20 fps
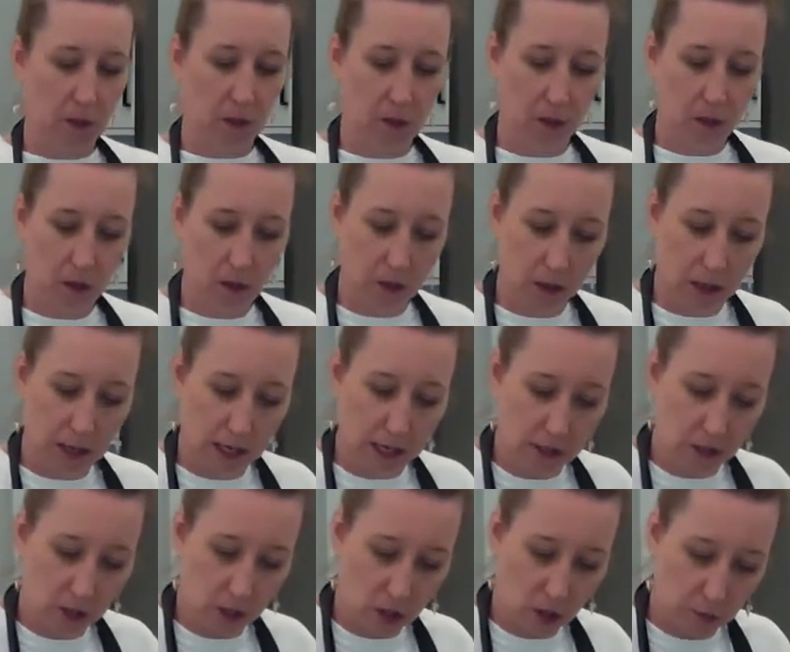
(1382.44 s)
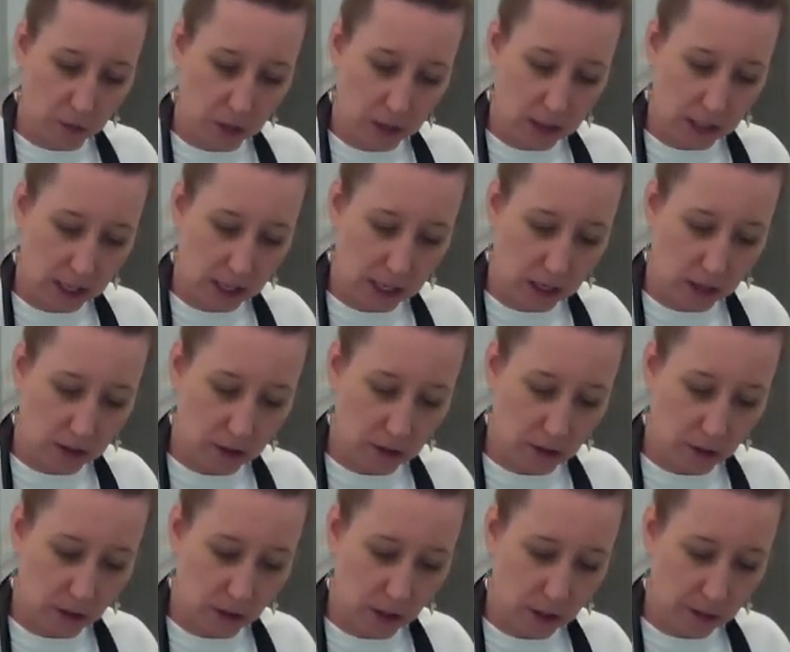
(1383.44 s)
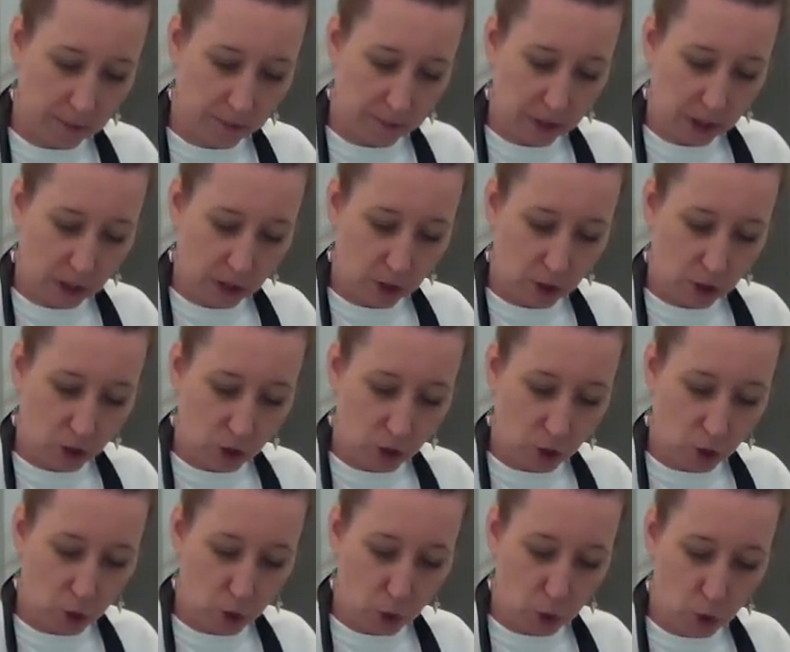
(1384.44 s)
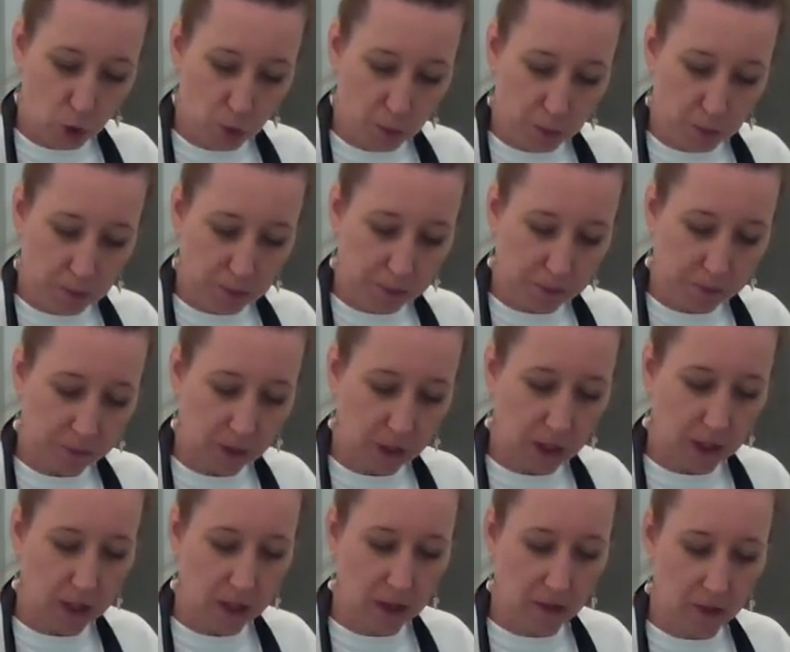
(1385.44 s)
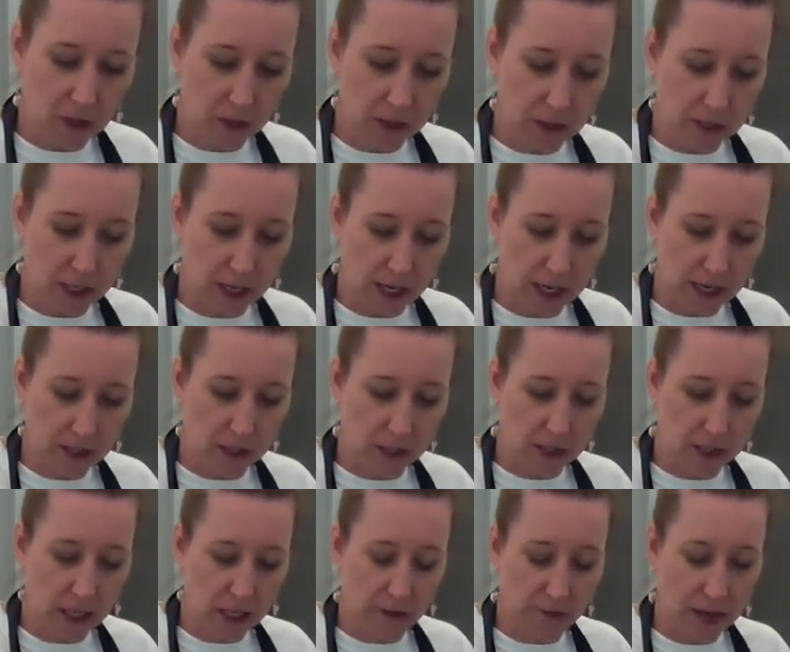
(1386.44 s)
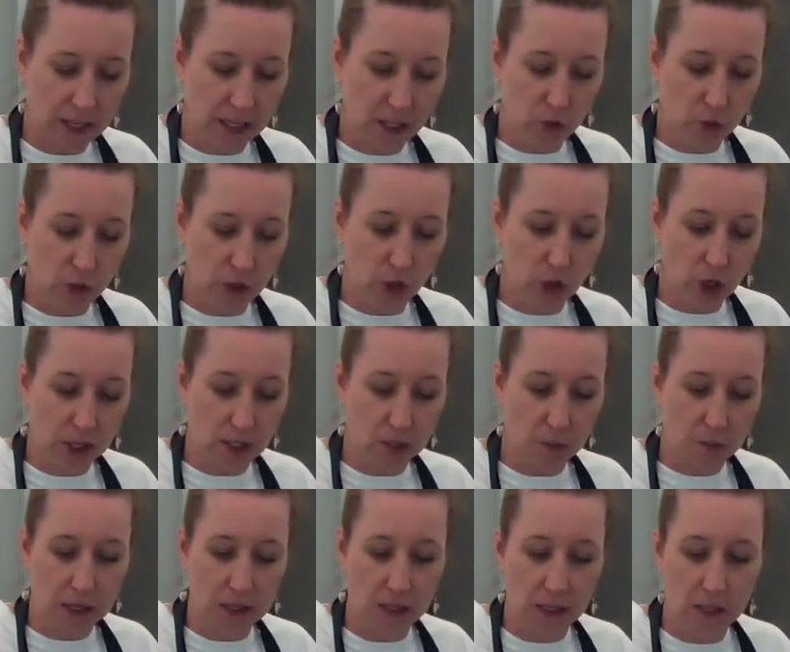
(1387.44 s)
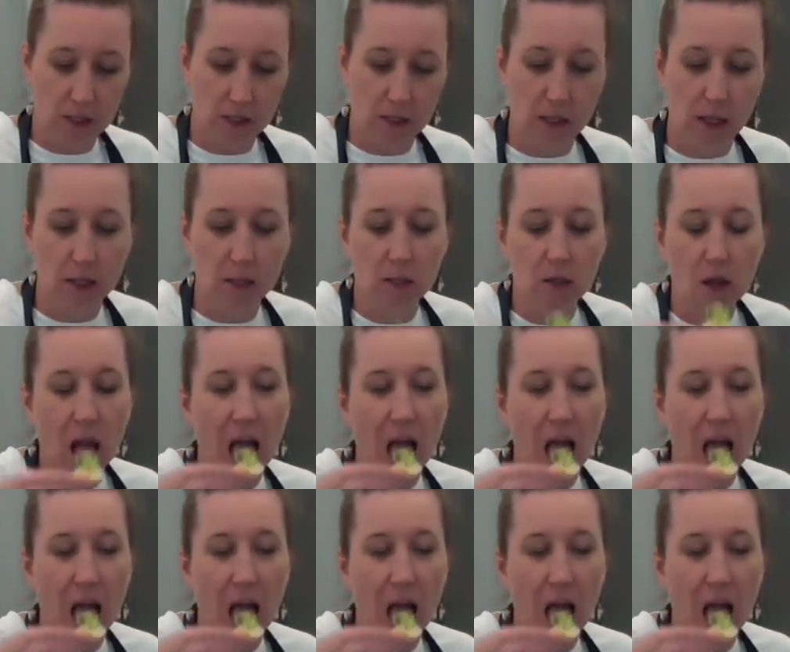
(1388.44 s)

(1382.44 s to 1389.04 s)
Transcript: All right, so I'm going to take a little scoop and give it a taste to see if I need to adjust my seasonings.